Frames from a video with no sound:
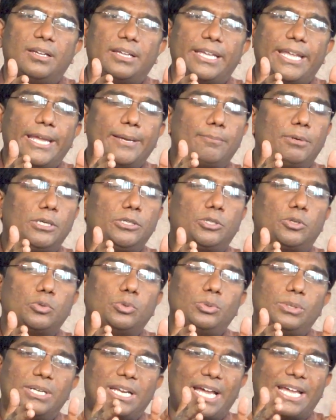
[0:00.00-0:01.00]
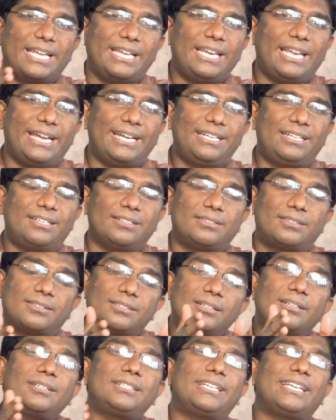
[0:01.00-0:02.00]
able to dilate
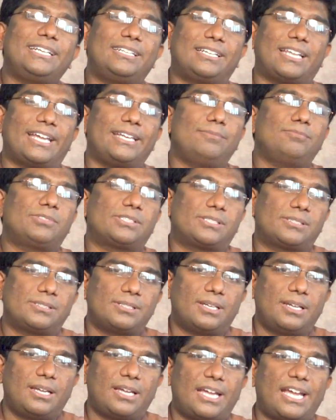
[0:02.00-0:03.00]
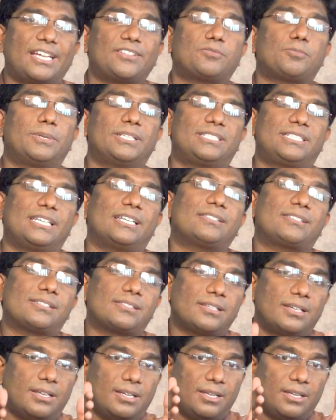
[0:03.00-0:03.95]
30 times as much as